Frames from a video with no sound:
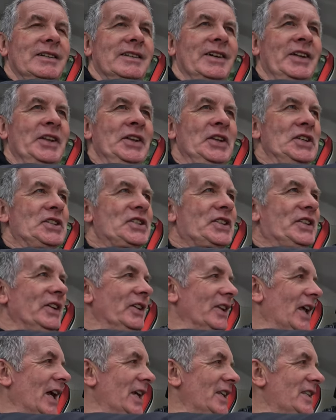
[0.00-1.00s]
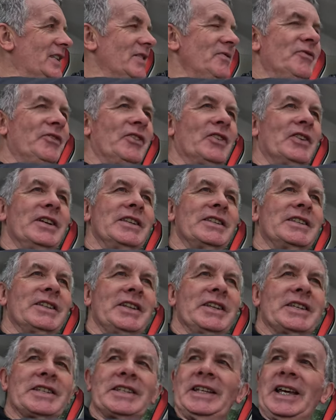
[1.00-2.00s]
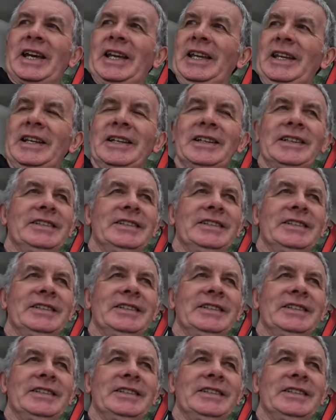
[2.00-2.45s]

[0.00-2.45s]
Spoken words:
And he's still hating for it to this day.